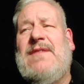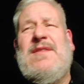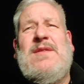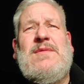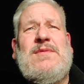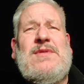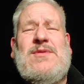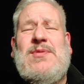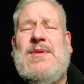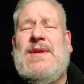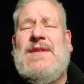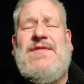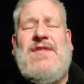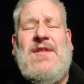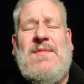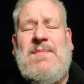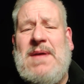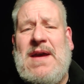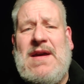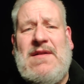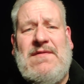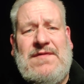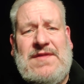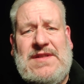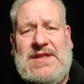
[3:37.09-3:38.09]
I think it was
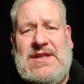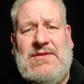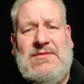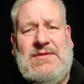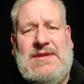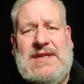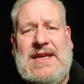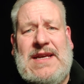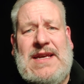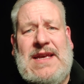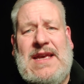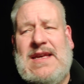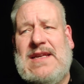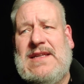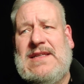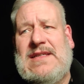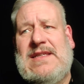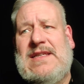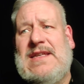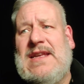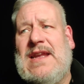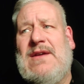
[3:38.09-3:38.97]
£25 for 2 tickets.